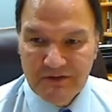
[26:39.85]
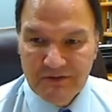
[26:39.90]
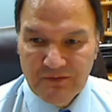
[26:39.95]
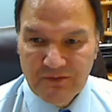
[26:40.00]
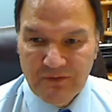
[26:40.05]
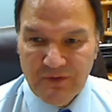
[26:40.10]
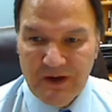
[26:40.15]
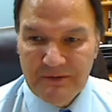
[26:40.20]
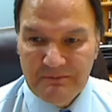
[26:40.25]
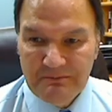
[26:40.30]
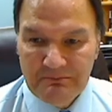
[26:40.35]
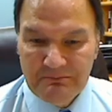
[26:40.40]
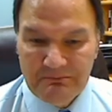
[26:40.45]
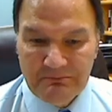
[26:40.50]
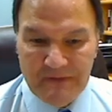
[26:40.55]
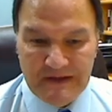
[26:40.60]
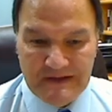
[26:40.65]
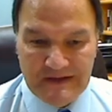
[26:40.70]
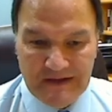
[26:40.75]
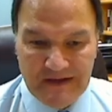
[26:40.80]
What
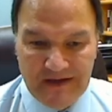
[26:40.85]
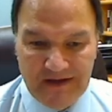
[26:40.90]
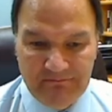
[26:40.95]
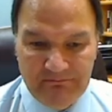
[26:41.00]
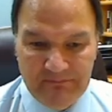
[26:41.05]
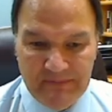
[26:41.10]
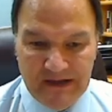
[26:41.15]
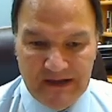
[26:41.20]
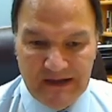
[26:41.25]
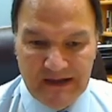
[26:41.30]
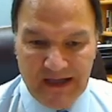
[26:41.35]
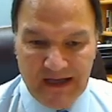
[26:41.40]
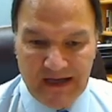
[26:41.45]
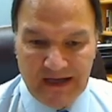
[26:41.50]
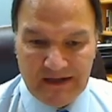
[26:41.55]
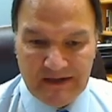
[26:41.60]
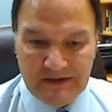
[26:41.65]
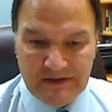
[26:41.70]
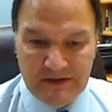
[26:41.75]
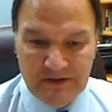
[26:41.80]
must it have been
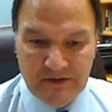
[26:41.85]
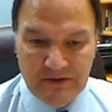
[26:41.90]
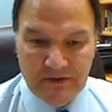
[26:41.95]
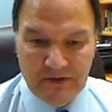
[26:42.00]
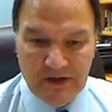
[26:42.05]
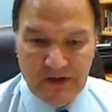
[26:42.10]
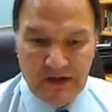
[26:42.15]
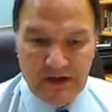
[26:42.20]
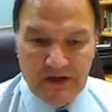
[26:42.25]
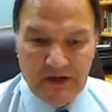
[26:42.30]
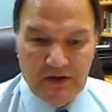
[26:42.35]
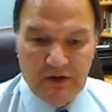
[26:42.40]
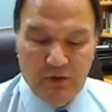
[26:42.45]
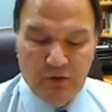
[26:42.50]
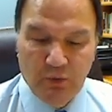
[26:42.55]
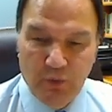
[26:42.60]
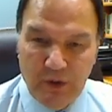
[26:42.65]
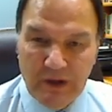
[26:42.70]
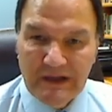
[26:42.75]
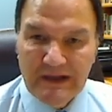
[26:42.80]
like to
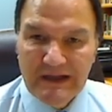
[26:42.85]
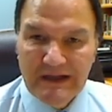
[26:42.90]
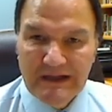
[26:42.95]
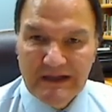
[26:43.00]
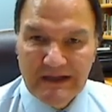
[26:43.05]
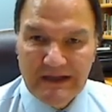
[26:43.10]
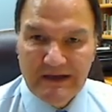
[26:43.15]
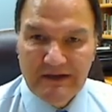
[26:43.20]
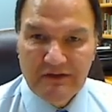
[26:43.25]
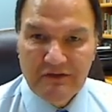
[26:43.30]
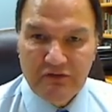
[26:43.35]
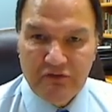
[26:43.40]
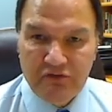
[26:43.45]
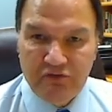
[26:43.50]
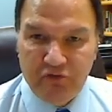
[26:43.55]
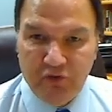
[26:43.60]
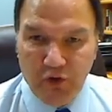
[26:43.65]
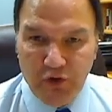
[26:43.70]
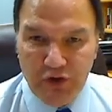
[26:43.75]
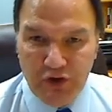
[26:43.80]
willingly
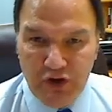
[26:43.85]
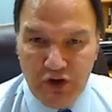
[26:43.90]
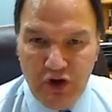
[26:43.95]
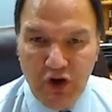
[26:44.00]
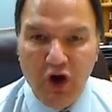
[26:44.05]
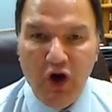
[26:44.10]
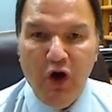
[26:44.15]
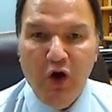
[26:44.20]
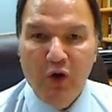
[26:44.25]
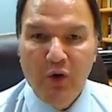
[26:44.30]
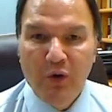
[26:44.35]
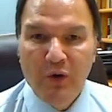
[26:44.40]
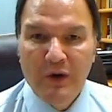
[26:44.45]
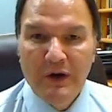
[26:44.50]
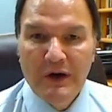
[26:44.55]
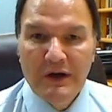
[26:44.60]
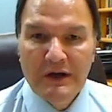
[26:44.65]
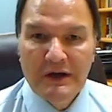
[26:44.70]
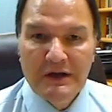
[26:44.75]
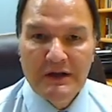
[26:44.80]
forego
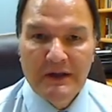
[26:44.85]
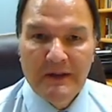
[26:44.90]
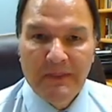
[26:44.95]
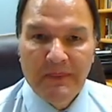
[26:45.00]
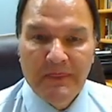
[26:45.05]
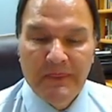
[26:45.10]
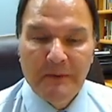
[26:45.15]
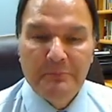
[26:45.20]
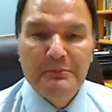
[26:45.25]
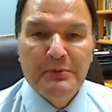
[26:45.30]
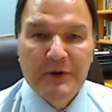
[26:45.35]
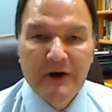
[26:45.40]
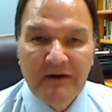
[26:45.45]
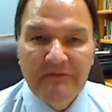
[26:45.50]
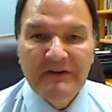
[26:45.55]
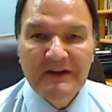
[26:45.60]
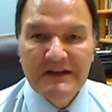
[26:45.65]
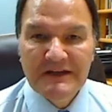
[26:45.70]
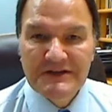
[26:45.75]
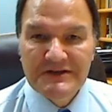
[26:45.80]
the
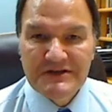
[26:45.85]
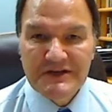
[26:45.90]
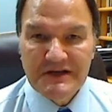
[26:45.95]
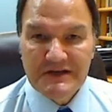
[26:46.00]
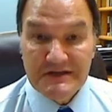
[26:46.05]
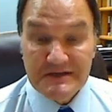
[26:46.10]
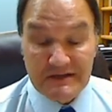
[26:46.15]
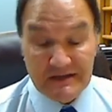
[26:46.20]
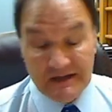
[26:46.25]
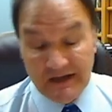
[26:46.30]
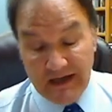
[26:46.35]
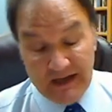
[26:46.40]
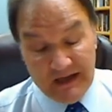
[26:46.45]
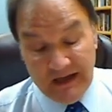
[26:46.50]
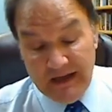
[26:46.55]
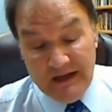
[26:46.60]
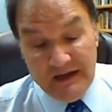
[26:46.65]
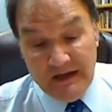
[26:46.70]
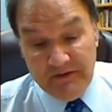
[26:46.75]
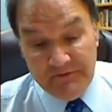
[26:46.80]
privileges,
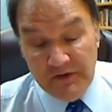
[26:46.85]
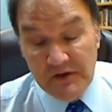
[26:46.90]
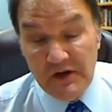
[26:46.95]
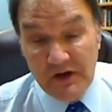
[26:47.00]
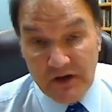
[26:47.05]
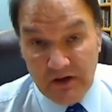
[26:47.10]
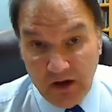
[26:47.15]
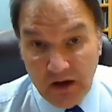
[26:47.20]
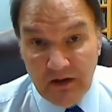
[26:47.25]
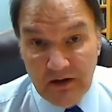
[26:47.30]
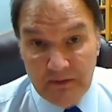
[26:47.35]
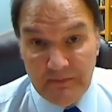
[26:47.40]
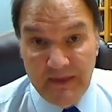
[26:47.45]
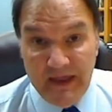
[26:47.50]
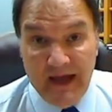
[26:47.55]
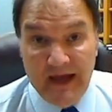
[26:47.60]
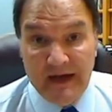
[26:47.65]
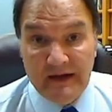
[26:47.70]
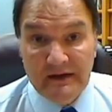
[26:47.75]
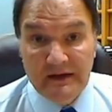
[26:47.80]
if you can call him
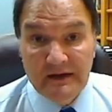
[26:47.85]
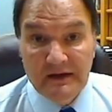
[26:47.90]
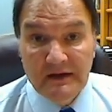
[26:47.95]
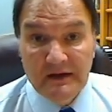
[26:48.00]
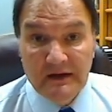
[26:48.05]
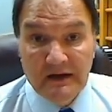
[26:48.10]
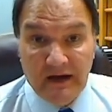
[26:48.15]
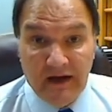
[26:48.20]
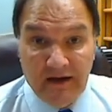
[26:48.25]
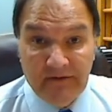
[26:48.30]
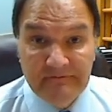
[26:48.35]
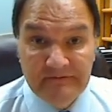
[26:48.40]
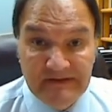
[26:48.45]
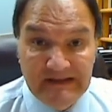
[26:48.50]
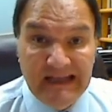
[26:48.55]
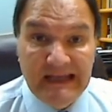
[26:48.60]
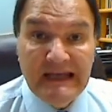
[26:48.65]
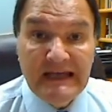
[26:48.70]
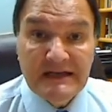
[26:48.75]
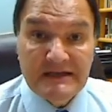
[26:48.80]
that, of
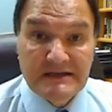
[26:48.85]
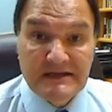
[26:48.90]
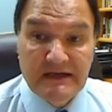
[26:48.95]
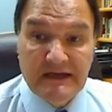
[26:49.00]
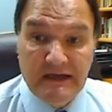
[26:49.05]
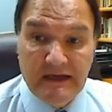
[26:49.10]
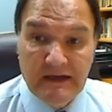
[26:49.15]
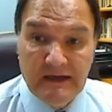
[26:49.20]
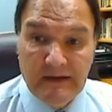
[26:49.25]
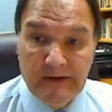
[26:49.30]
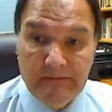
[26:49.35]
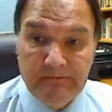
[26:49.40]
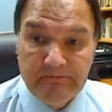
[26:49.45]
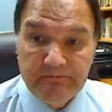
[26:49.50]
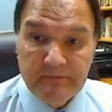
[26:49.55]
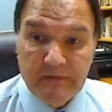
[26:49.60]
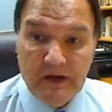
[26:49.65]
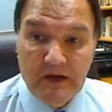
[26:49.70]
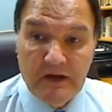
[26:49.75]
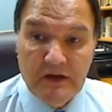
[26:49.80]
deity,
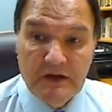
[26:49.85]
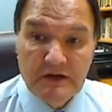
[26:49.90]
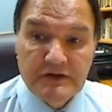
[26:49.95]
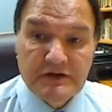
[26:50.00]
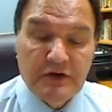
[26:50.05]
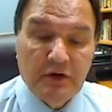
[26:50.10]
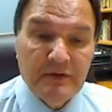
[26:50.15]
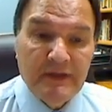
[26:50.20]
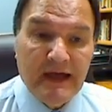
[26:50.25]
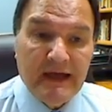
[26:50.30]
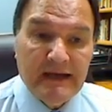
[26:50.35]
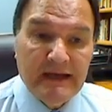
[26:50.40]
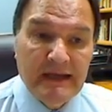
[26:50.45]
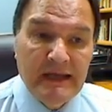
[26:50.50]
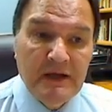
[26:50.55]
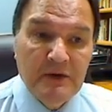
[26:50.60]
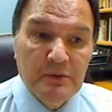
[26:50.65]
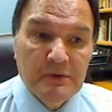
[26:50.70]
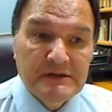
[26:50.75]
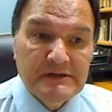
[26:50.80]
so that
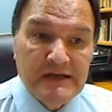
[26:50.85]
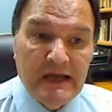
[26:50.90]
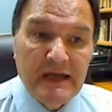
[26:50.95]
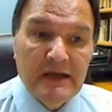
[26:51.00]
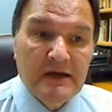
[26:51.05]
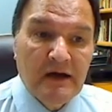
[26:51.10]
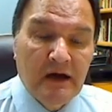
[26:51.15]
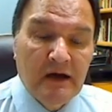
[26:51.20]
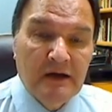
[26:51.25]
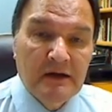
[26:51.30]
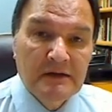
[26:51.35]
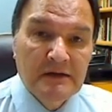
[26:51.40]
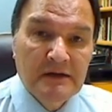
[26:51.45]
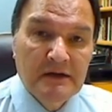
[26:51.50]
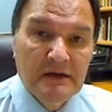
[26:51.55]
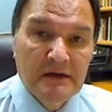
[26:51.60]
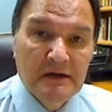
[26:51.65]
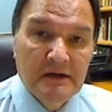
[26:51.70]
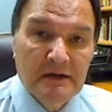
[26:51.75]
he would take on